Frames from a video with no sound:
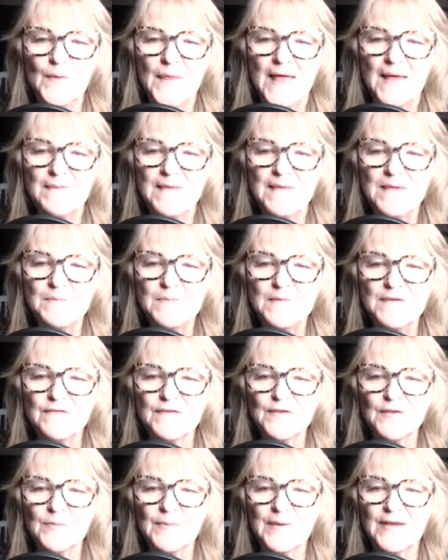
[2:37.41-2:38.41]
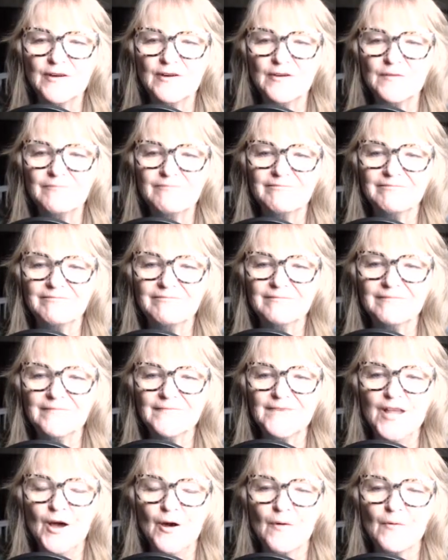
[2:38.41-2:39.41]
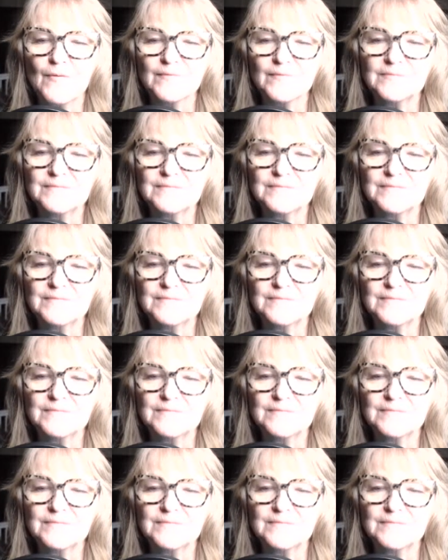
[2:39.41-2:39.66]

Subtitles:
that make me feel better? No.